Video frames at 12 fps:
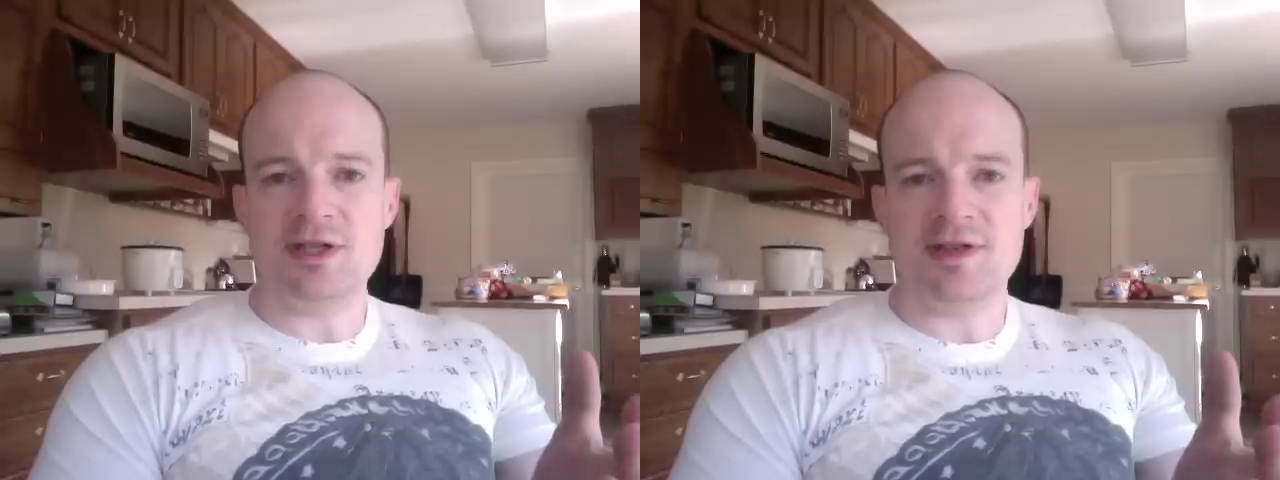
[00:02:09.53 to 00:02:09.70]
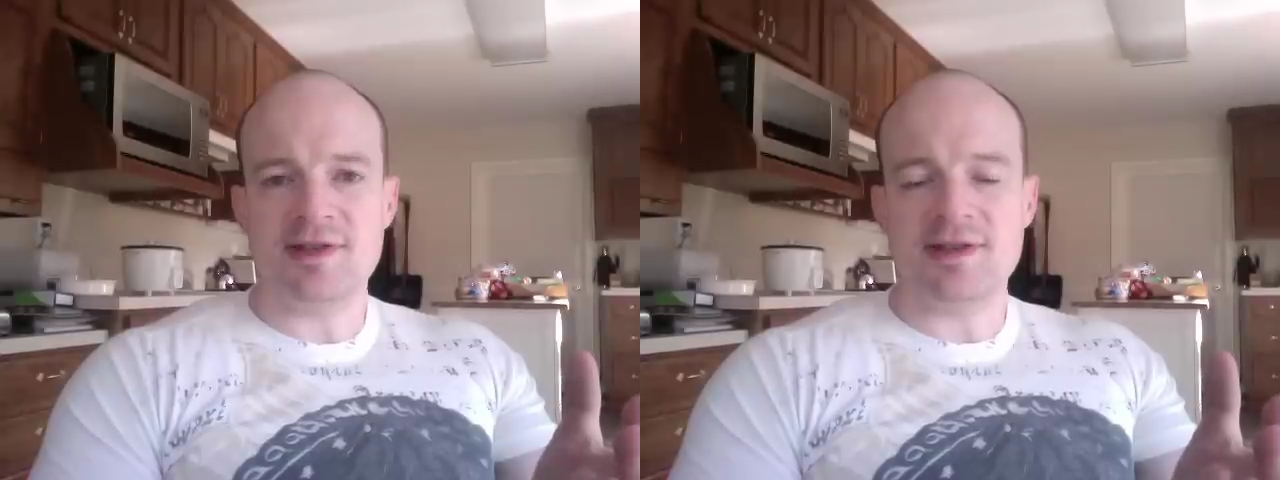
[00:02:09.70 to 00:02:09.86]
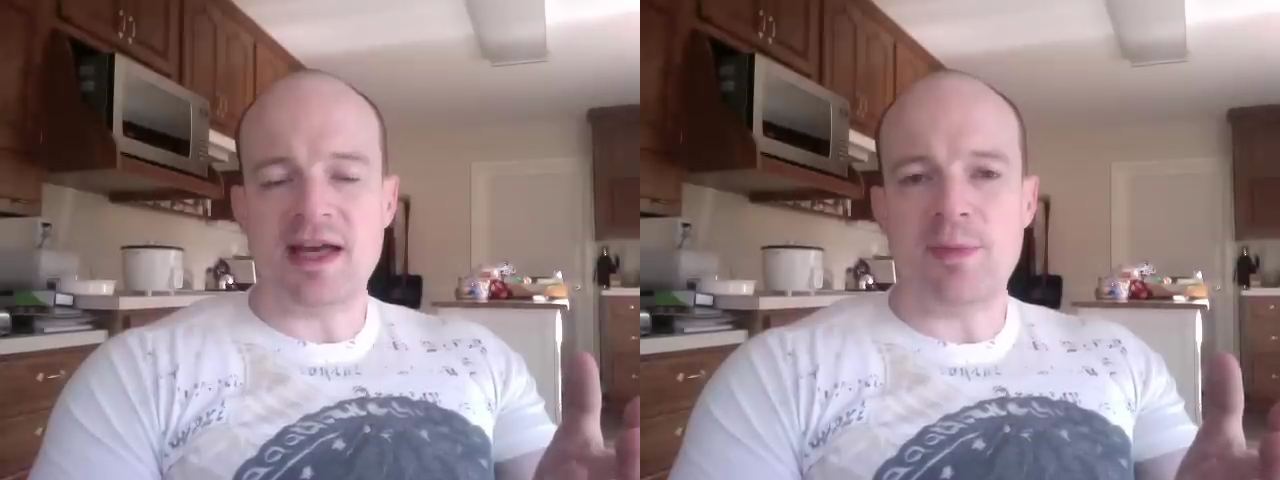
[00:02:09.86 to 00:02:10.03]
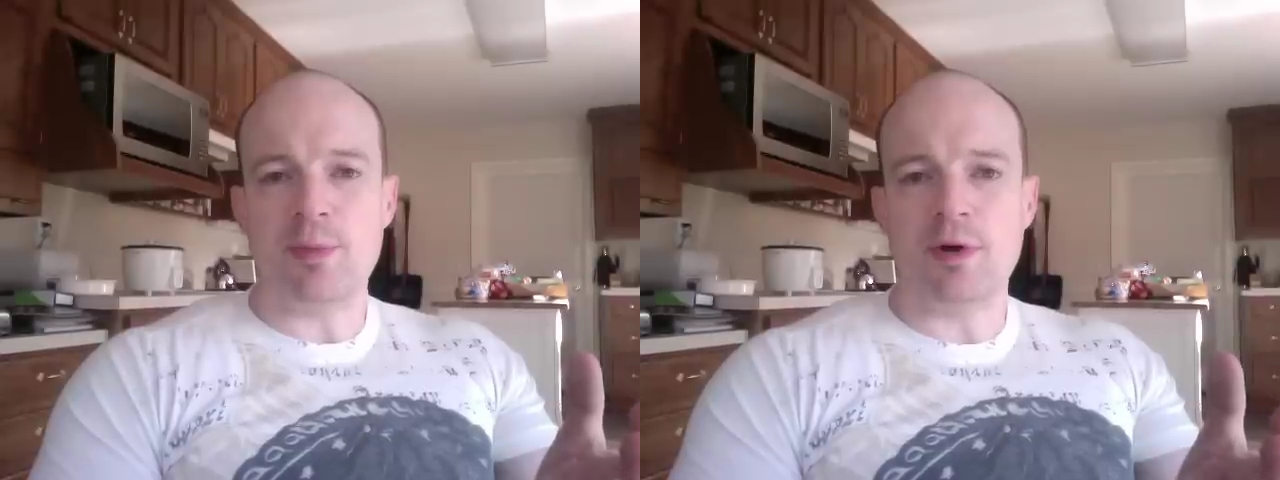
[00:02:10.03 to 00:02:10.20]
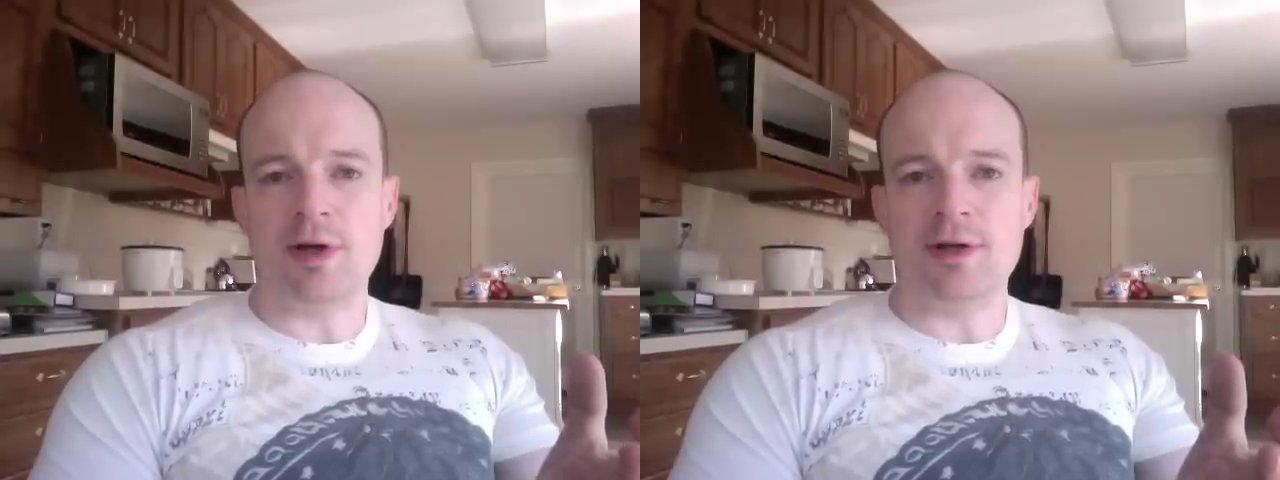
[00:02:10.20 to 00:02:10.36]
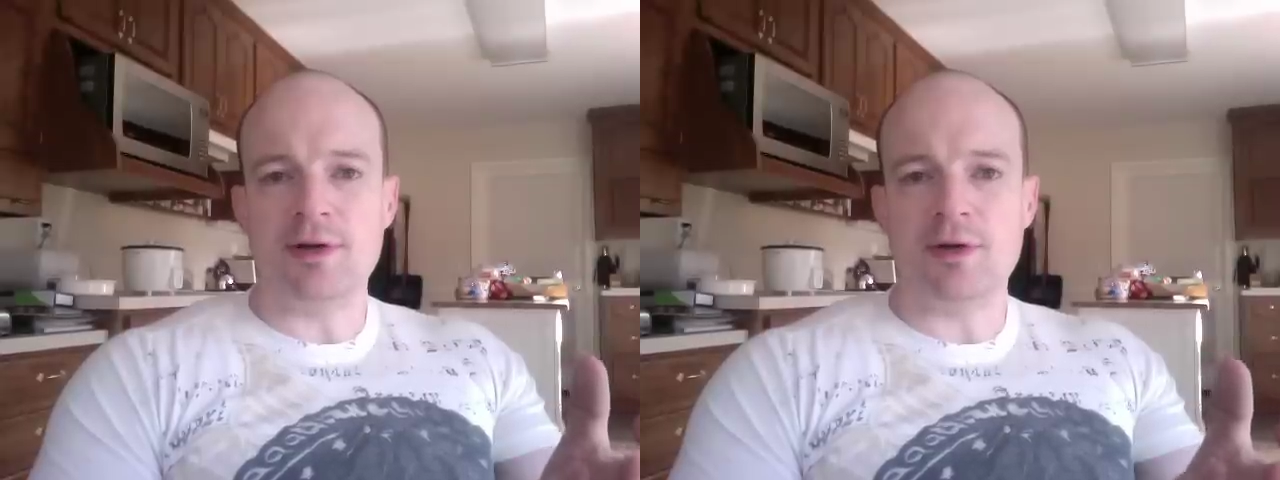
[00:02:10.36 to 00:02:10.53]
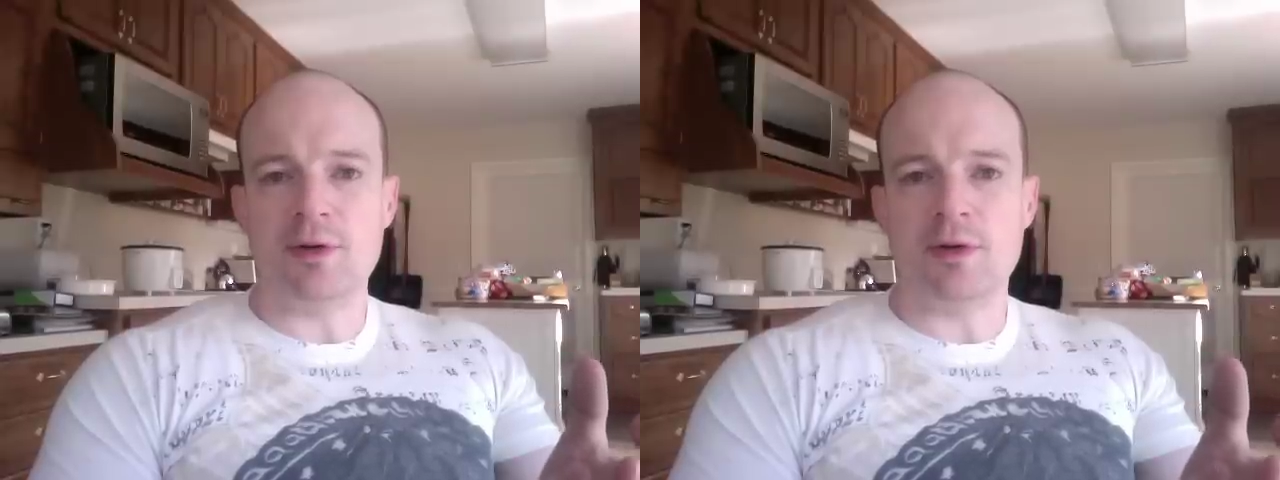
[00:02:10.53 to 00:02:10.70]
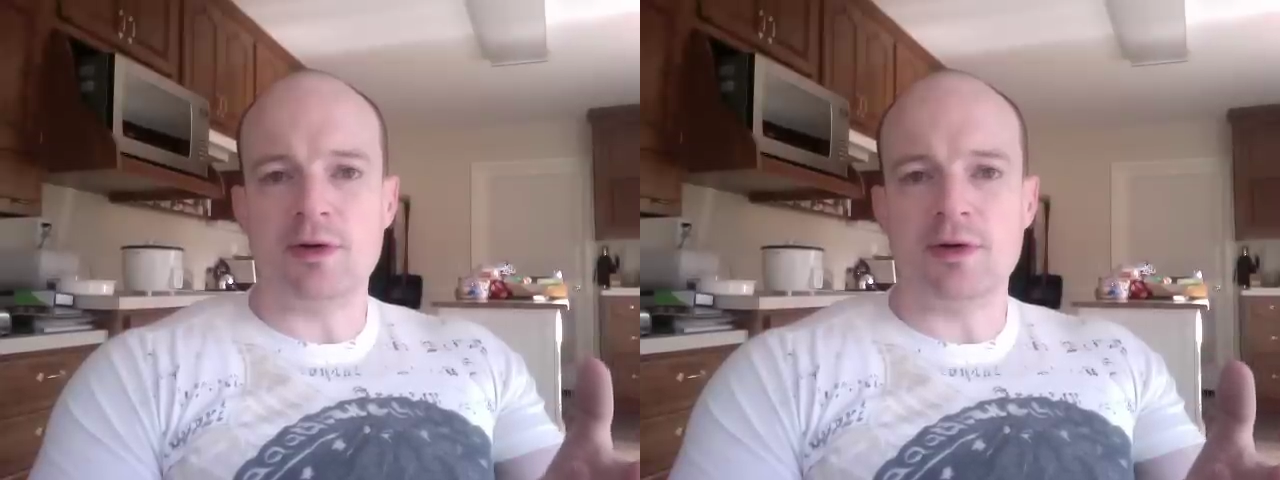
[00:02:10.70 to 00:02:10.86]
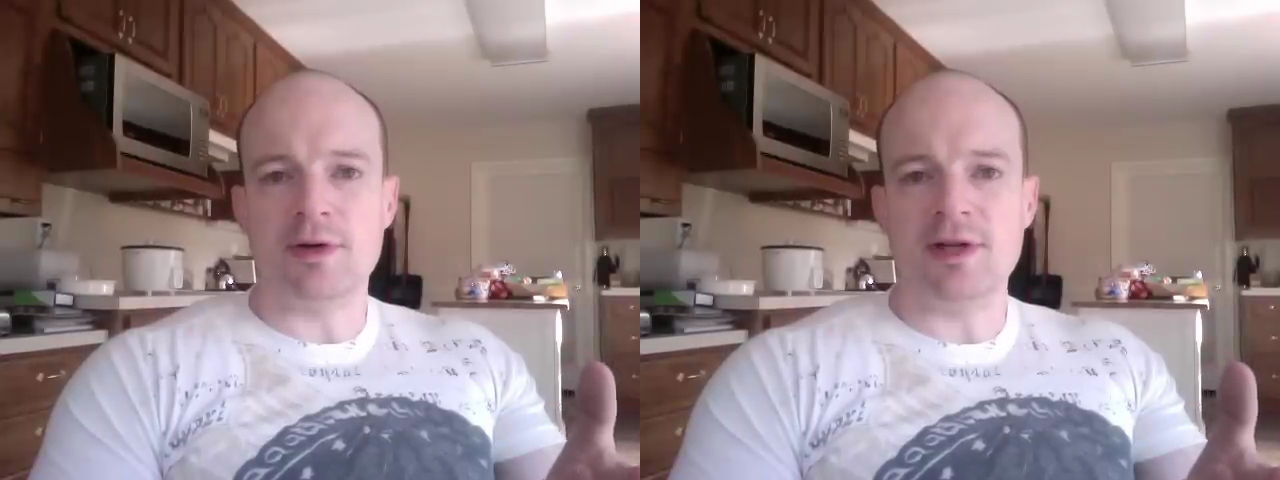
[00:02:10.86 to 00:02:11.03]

just tap water or